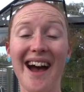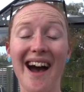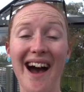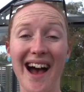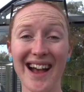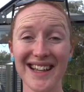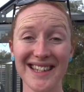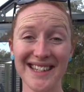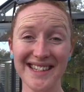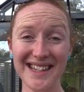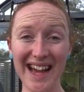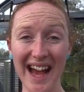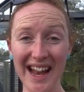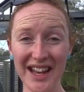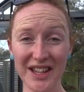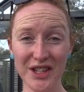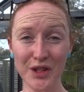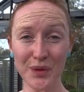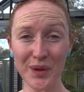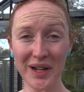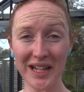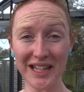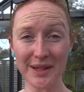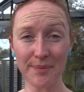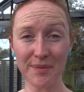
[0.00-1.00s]
I started
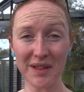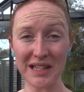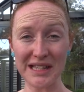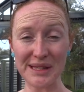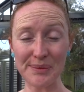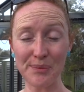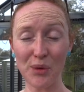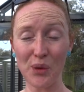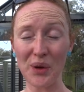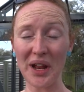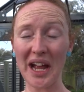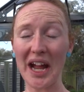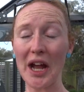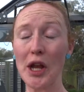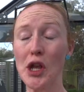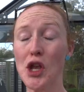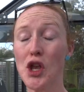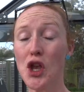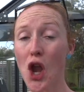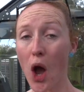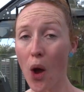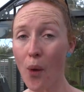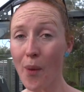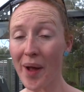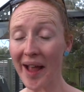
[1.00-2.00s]
doing them this morning
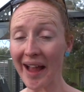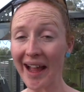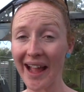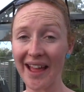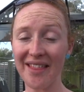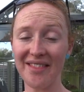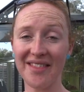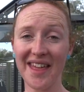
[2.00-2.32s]
knowing